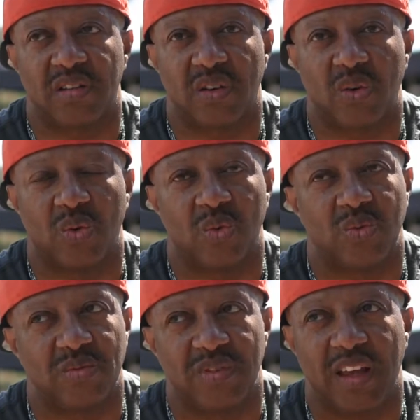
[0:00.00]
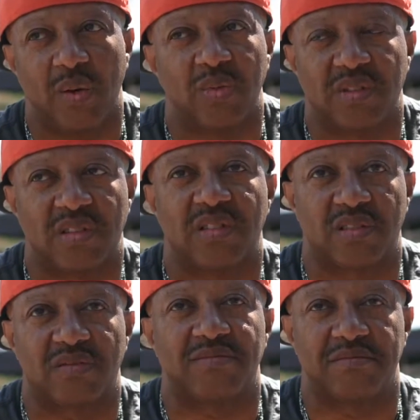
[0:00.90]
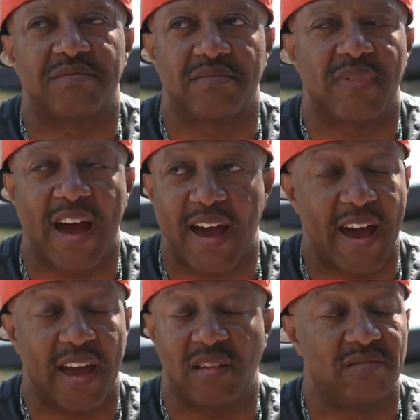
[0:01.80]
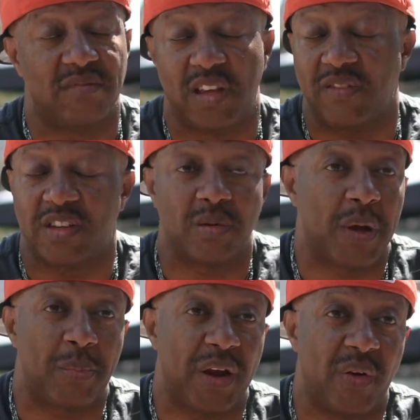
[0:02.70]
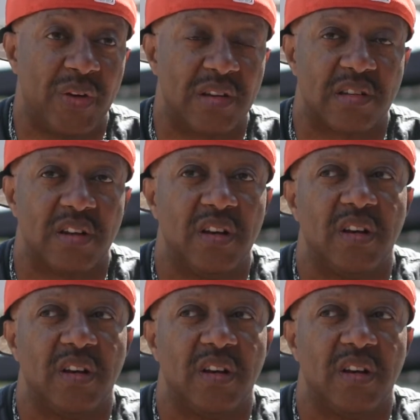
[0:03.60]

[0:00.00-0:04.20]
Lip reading: So it was, I give it to my parents